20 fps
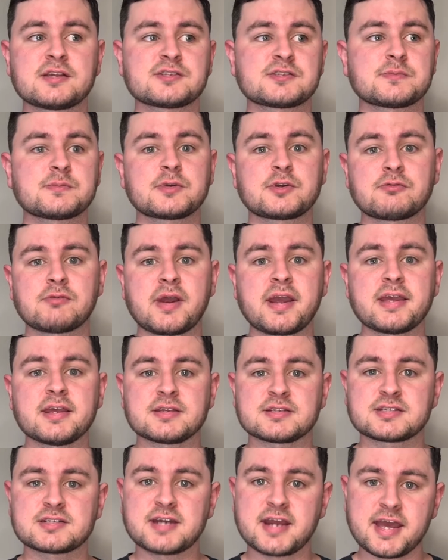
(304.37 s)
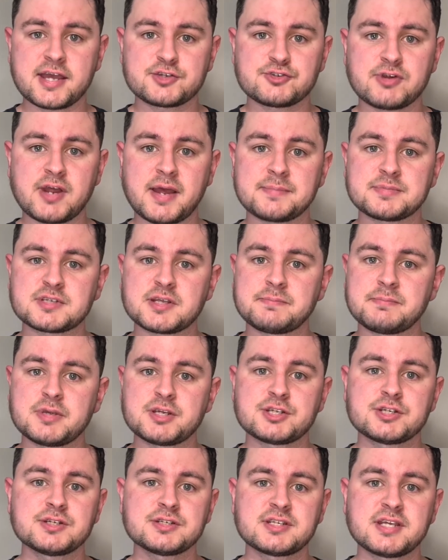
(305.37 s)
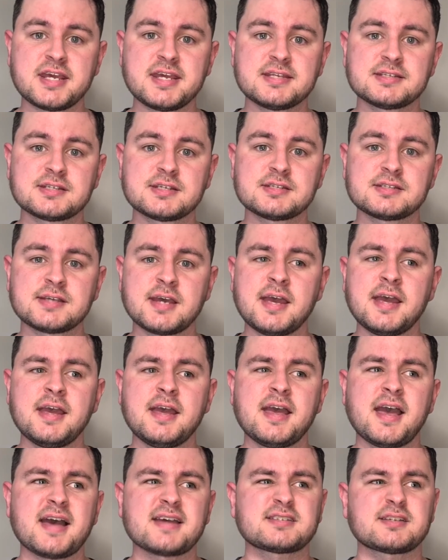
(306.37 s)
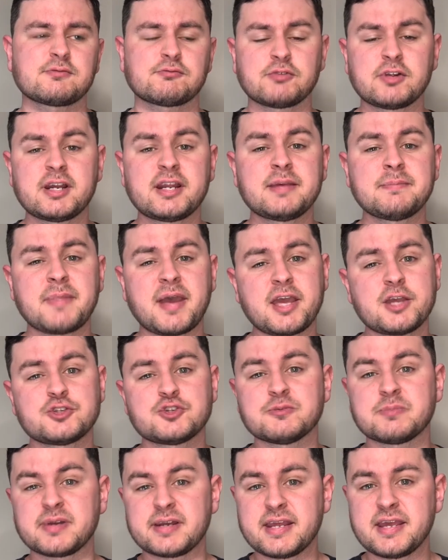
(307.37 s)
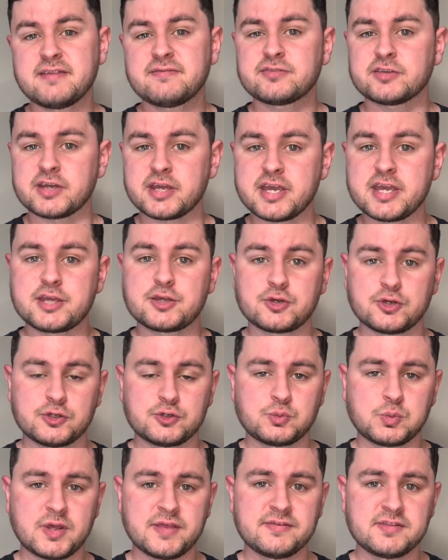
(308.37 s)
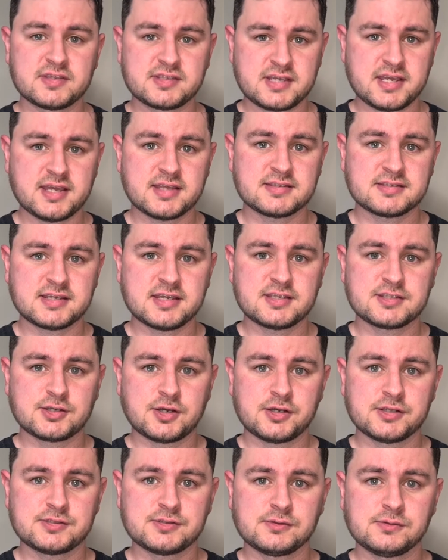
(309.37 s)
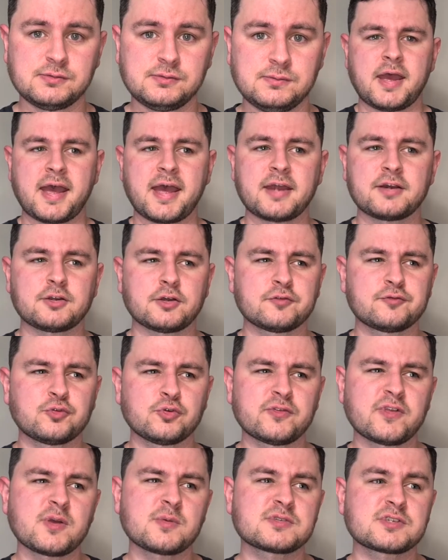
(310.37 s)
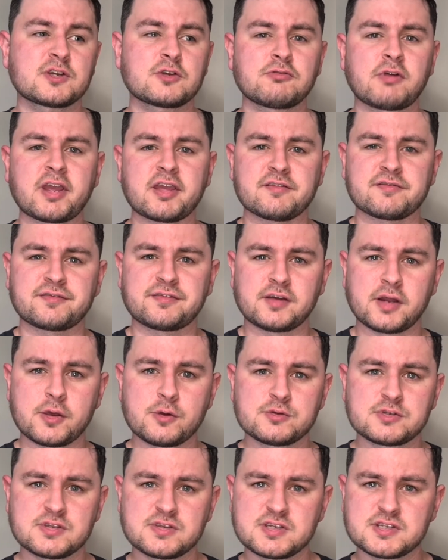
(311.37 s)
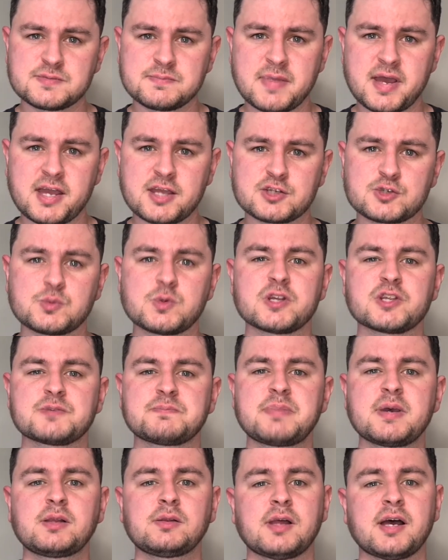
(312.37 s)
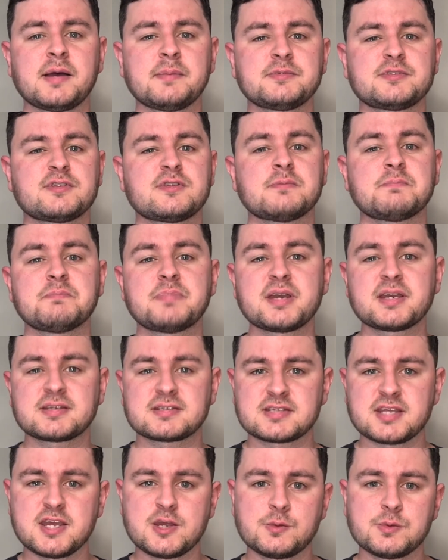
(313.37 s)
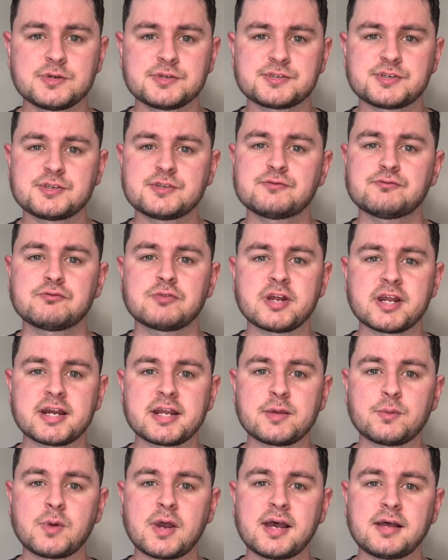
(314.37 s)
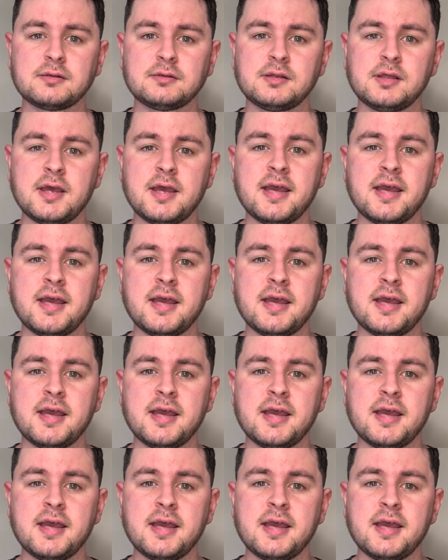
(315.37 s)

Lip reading: as some great snare trap submission teasers, as it really made you believe that he could win the TNT title. And I thought there was a great flow to this match which built up to the big sequences really well.